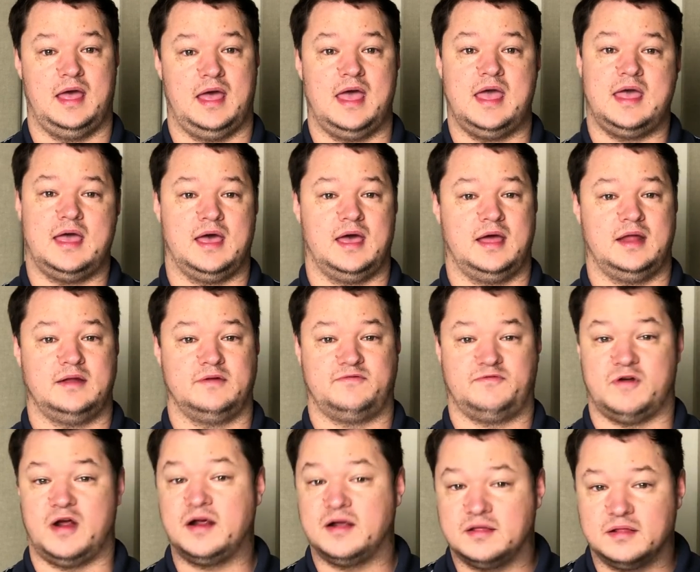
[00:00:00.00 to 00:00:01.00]
and
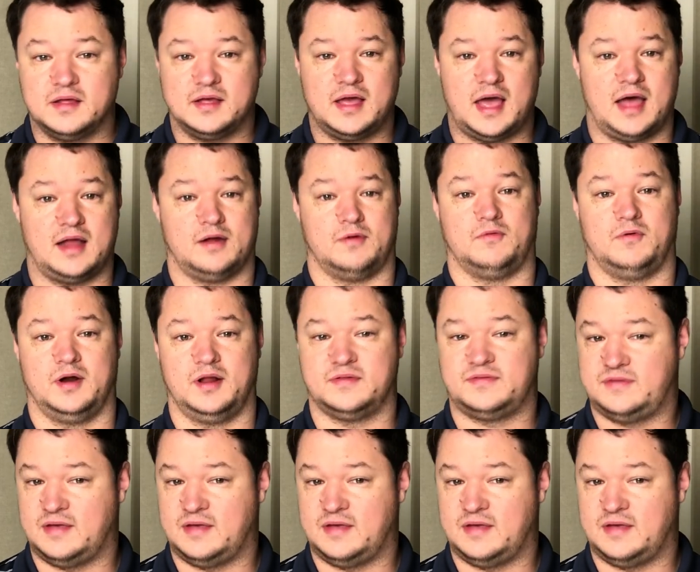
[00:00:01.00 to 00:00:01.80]
frankly, I don't want